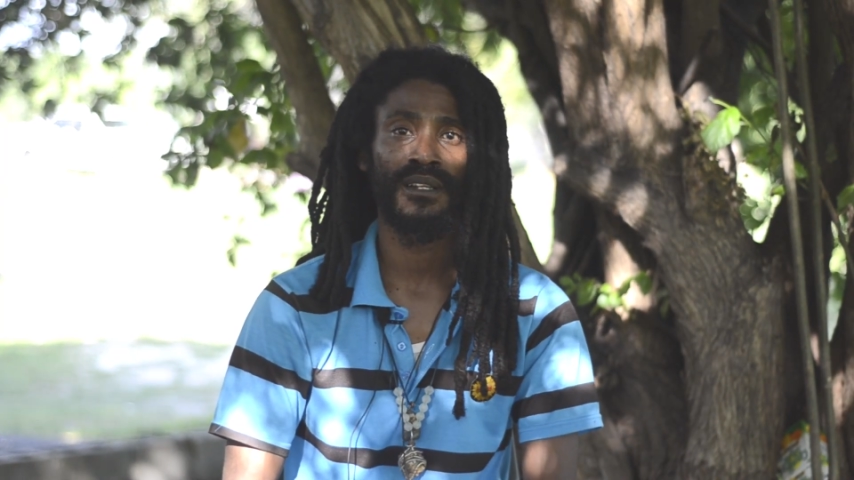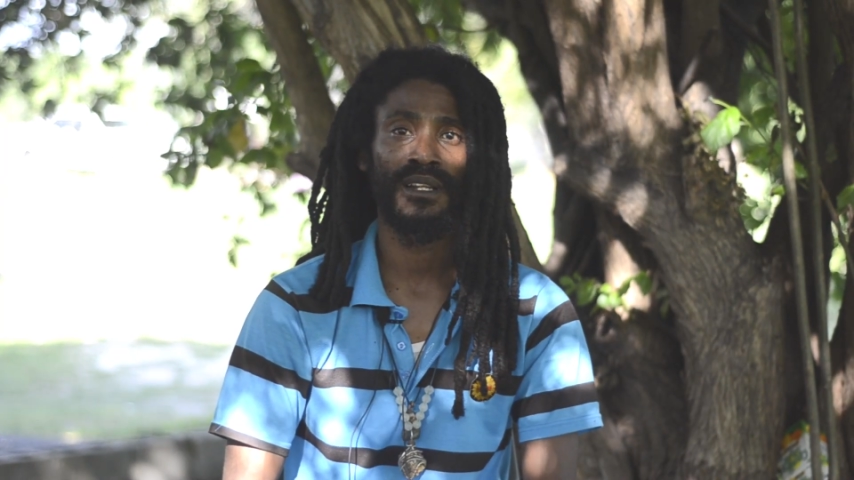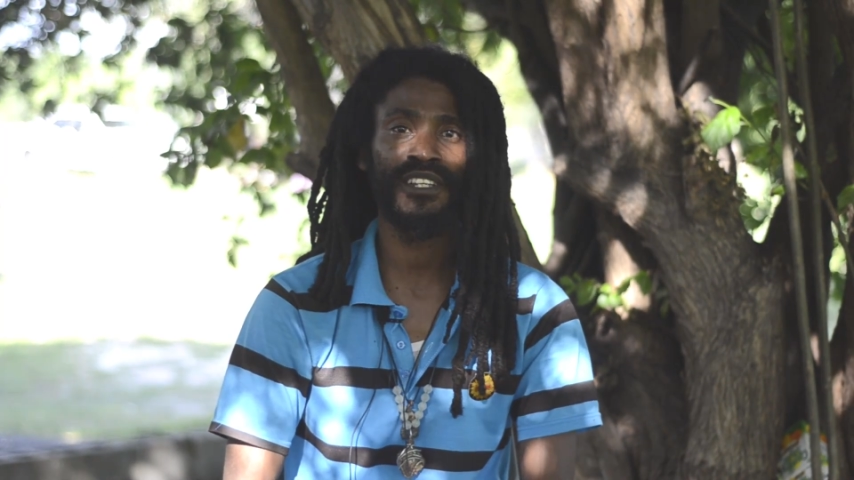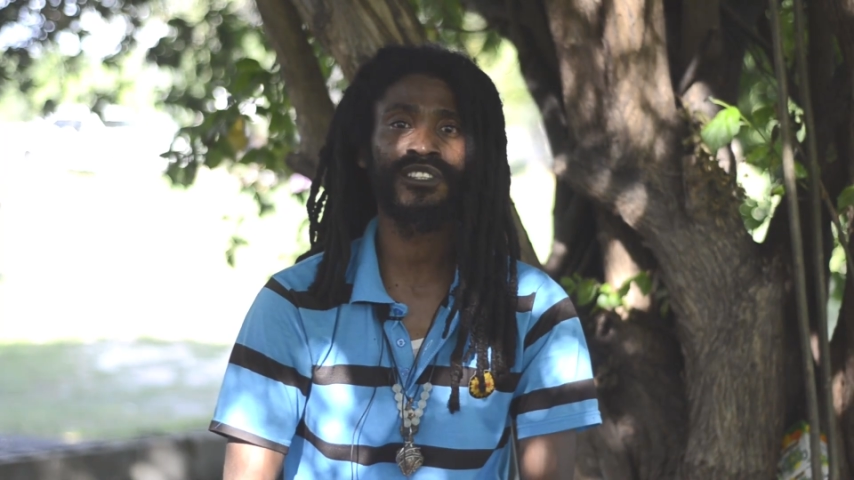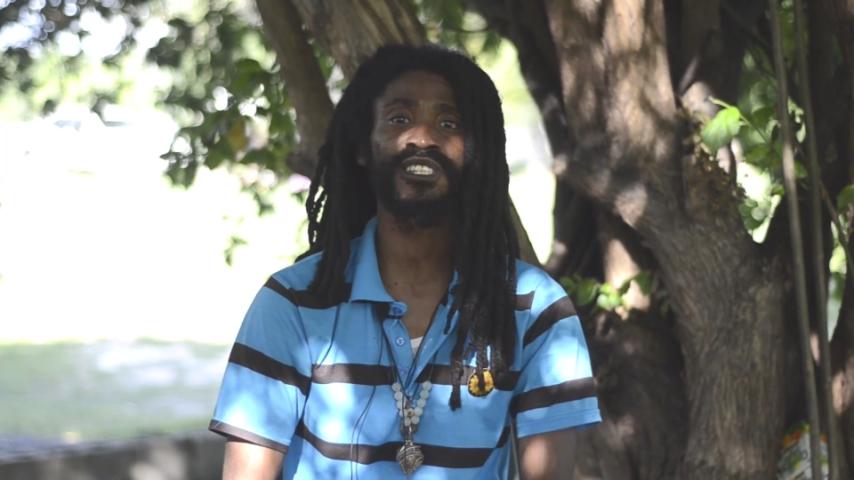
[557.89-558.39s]

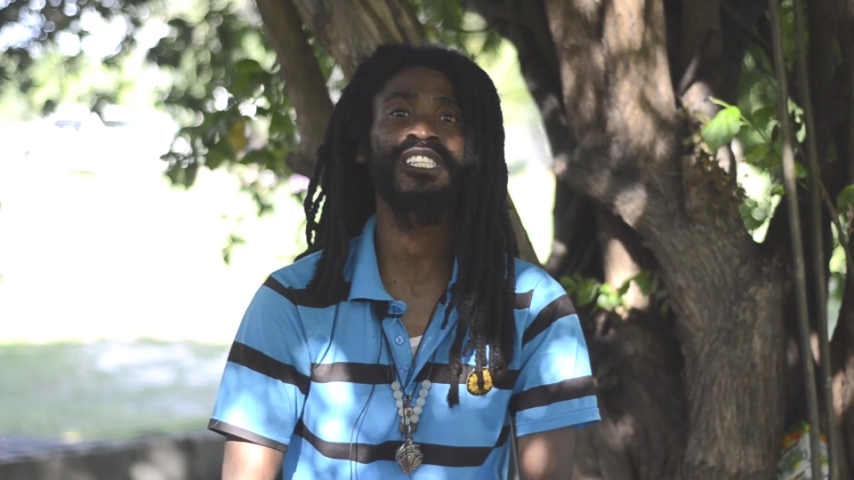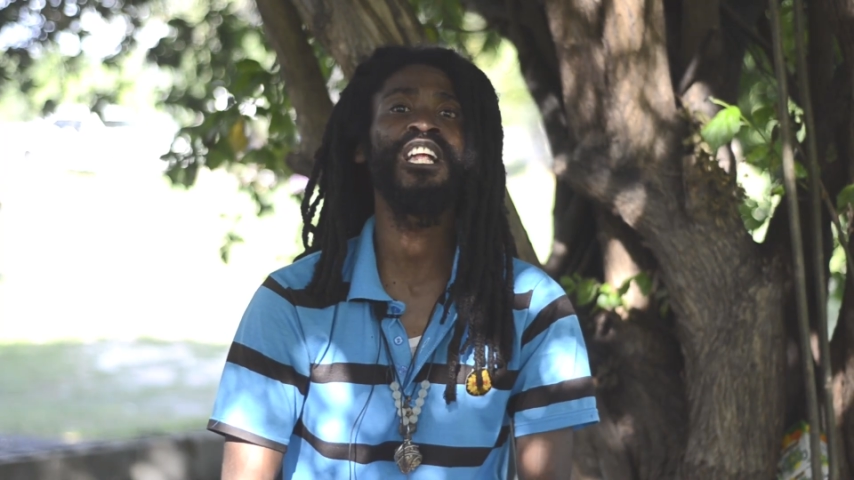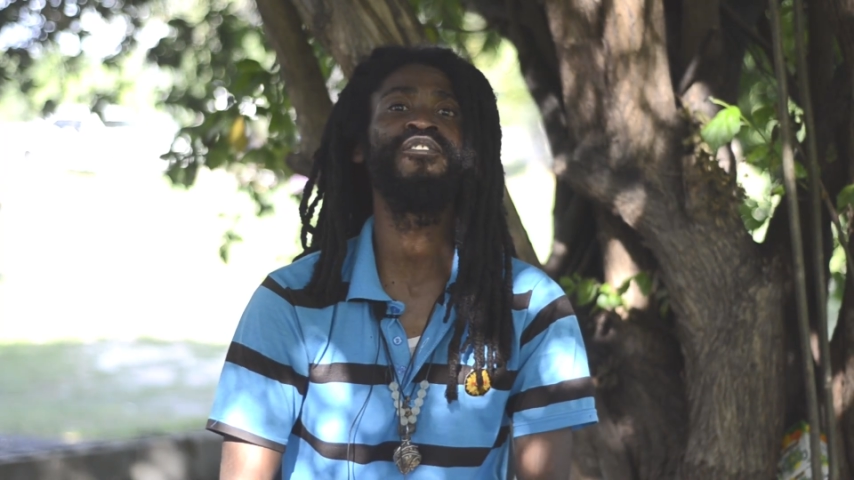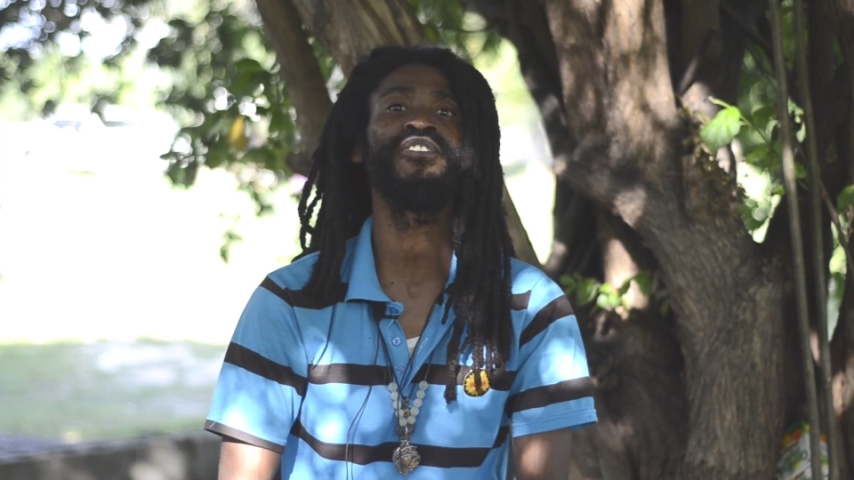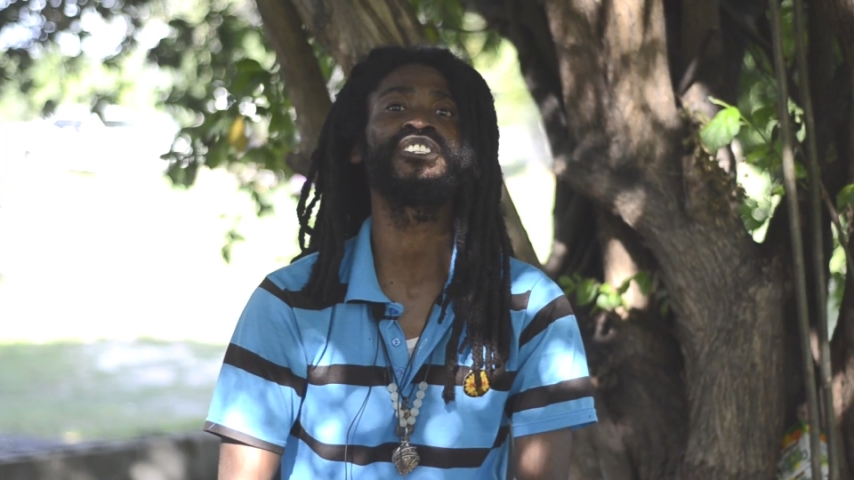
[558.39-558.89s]
Let
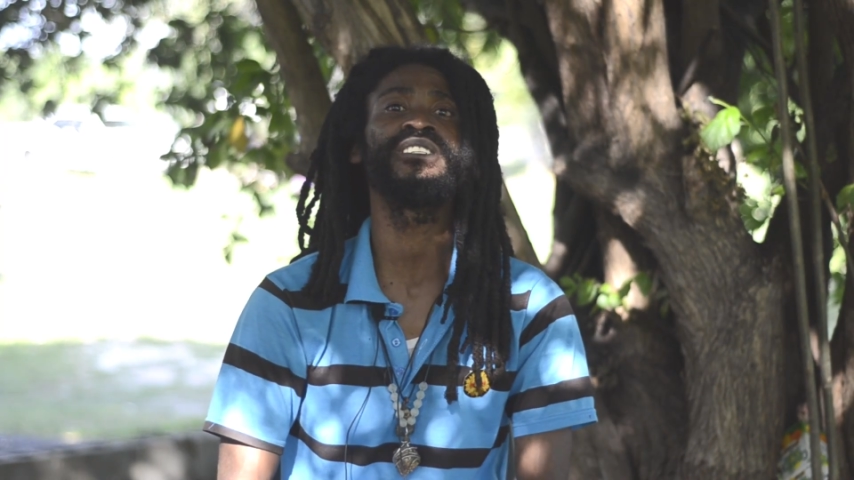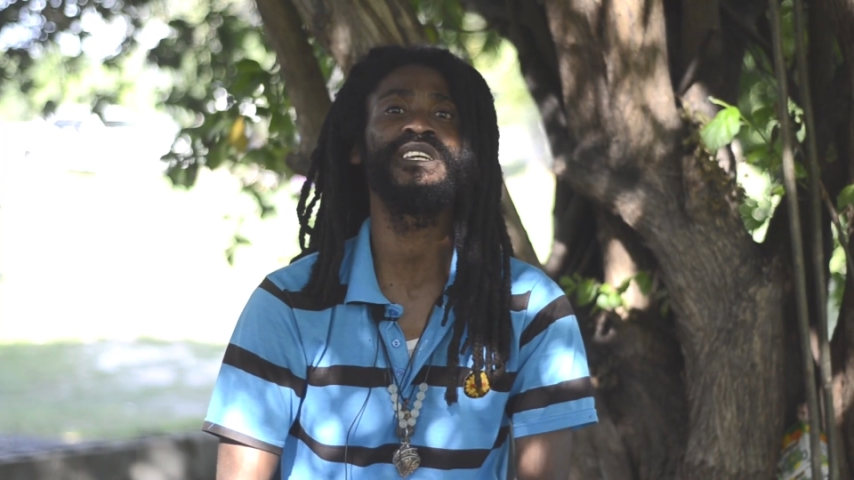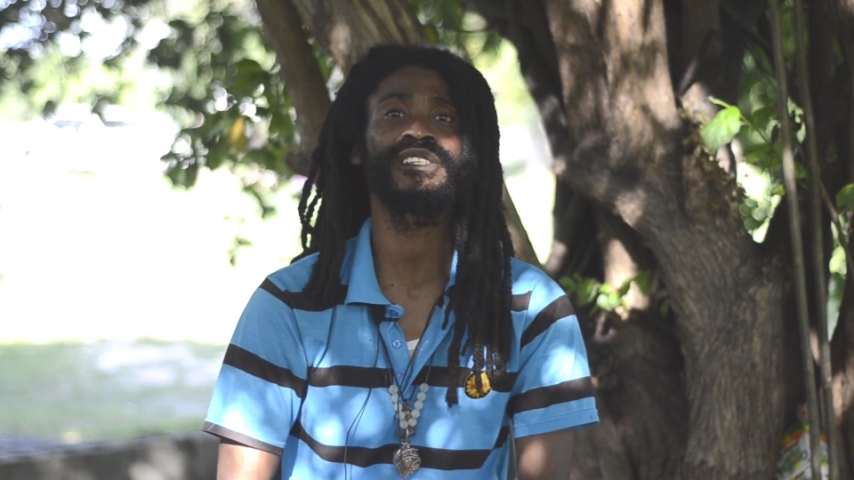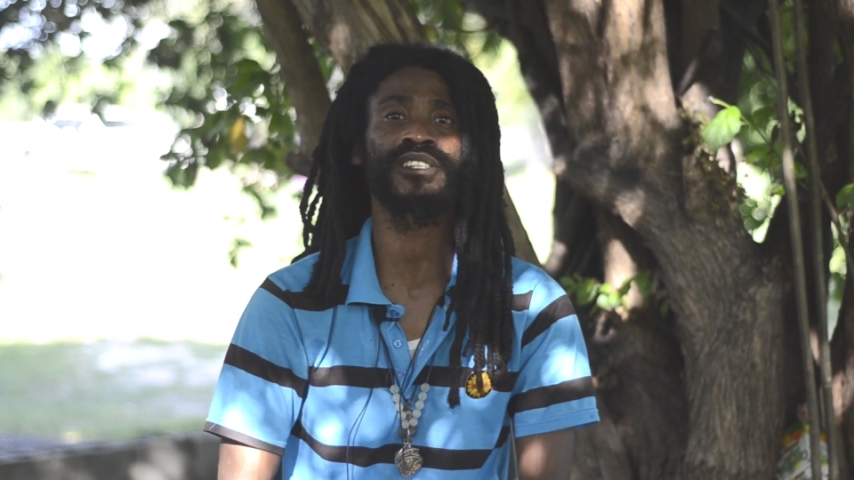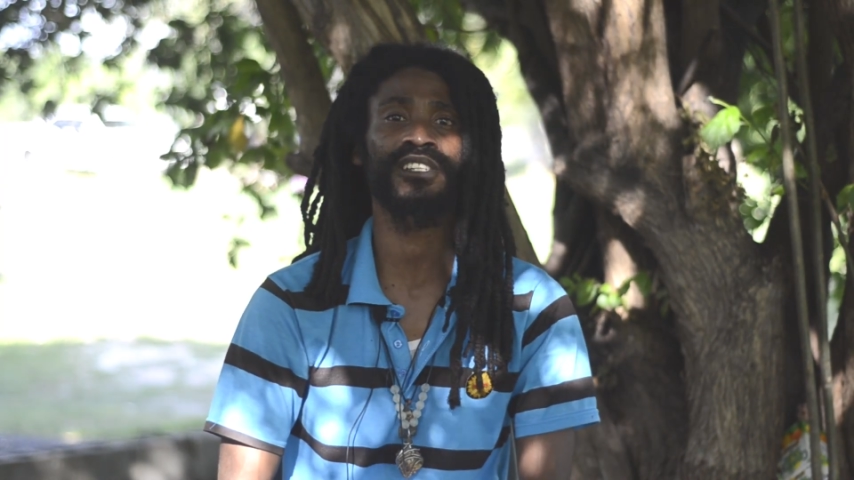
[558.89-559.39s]

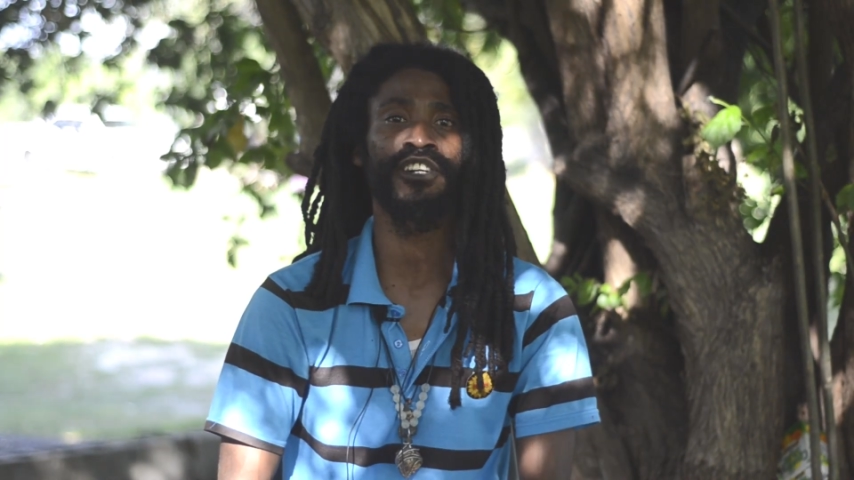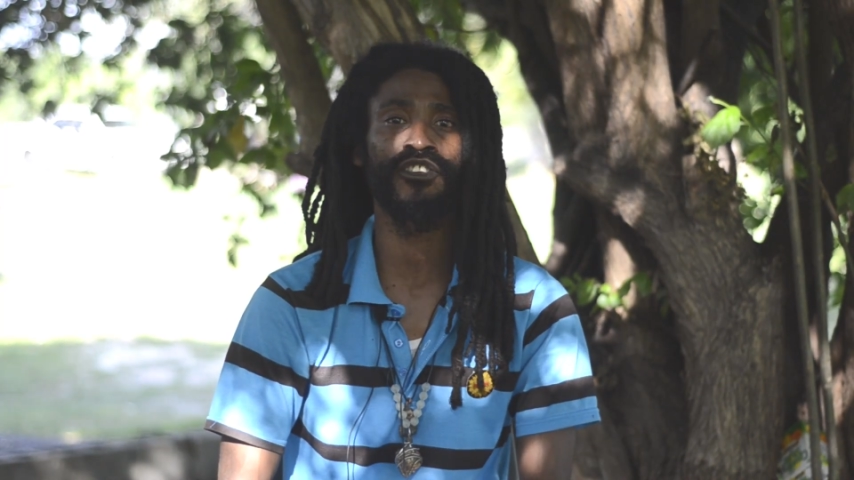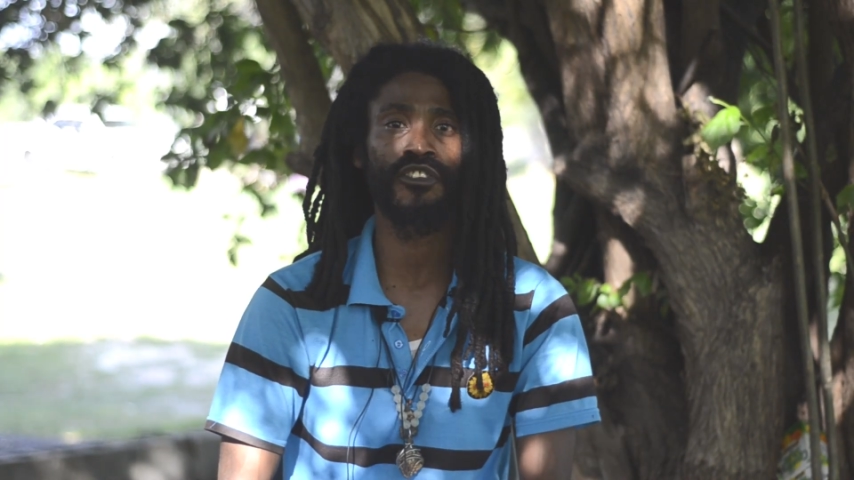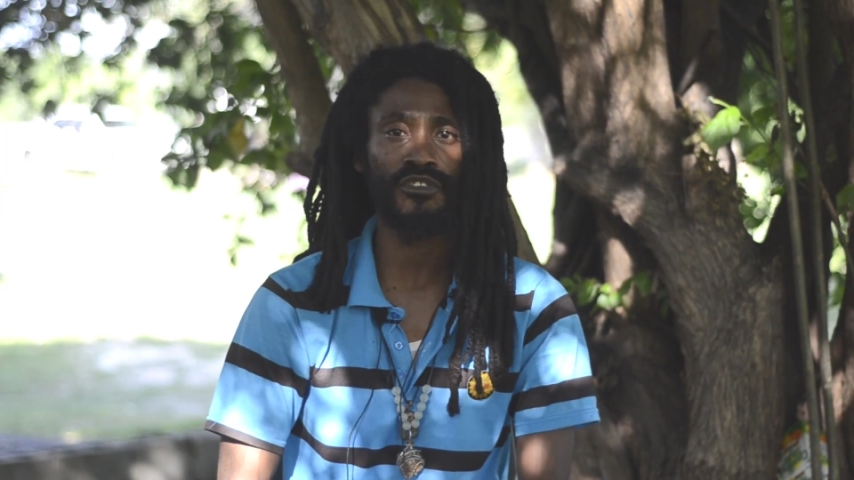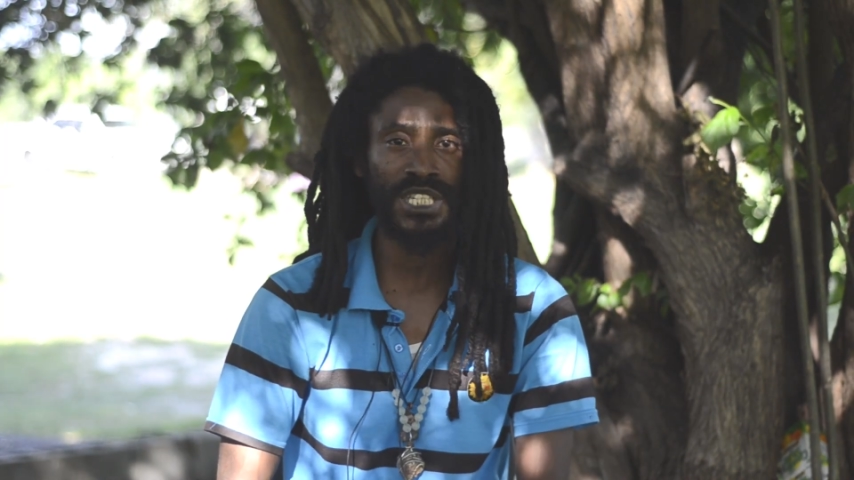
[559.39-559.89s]
selfishness
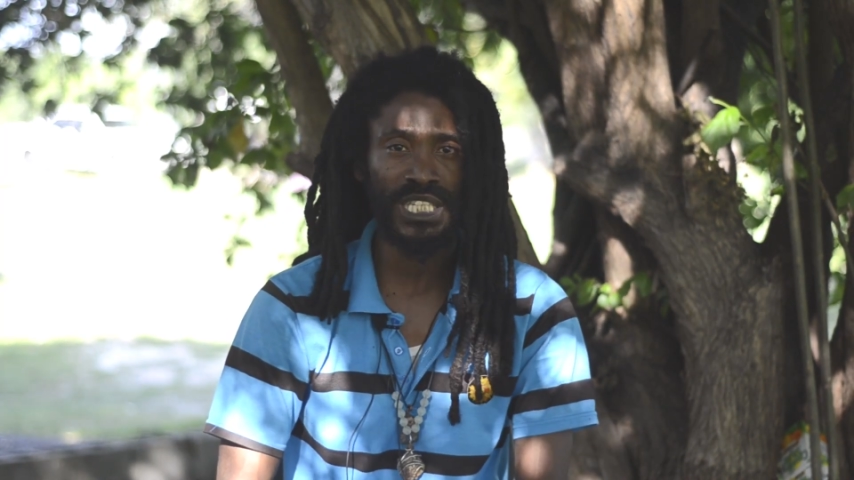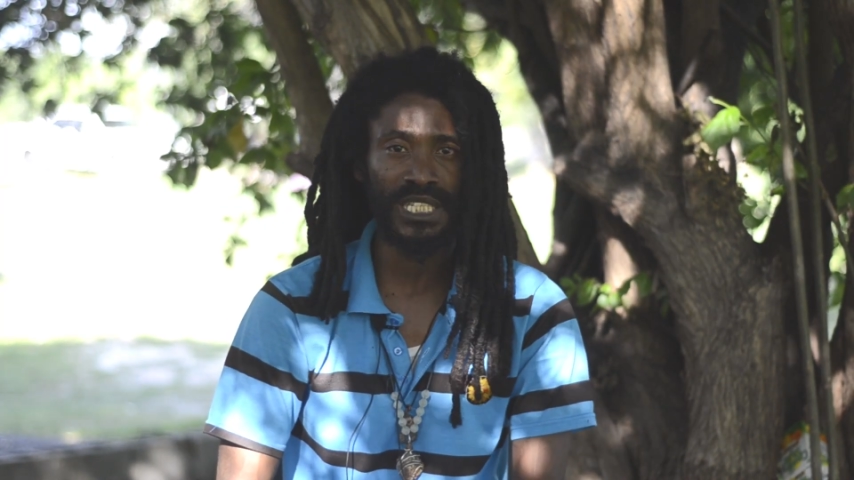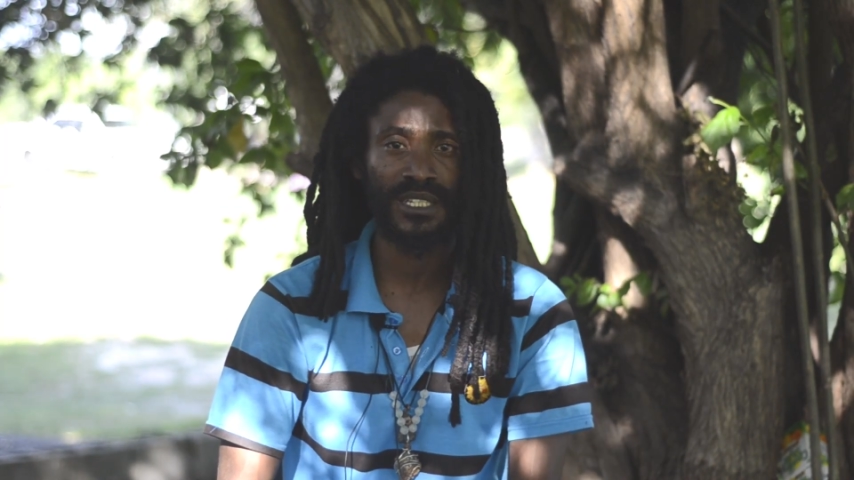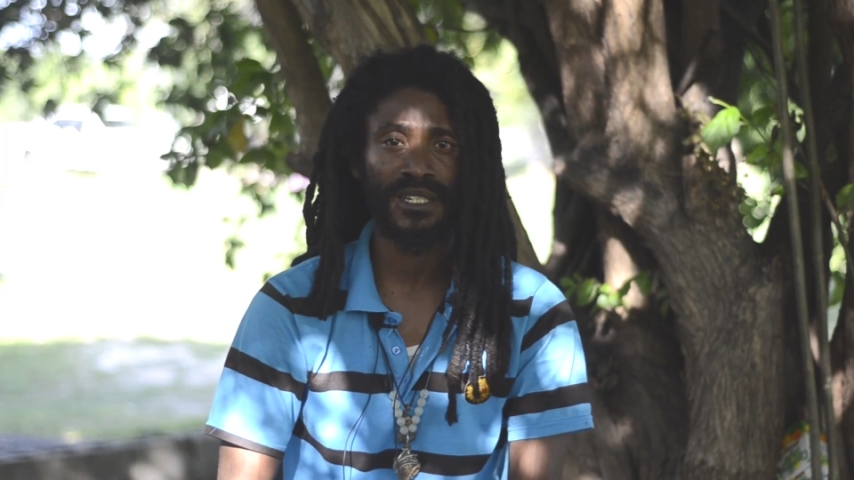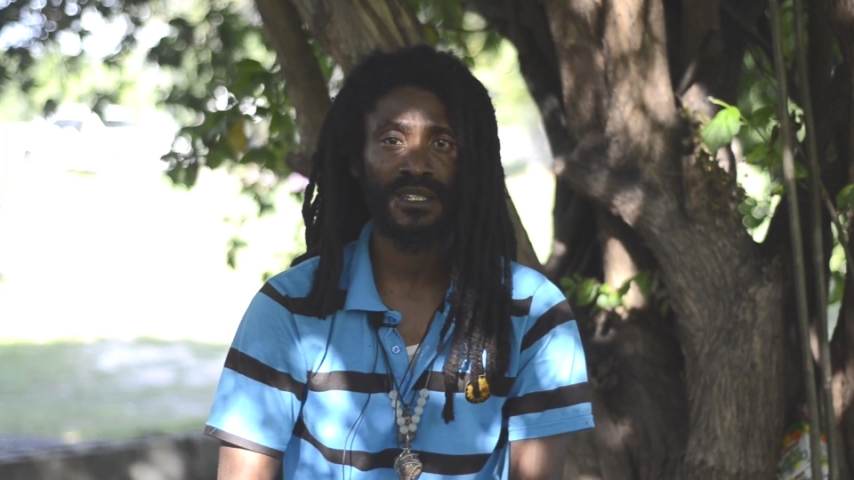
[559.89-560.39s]
and greed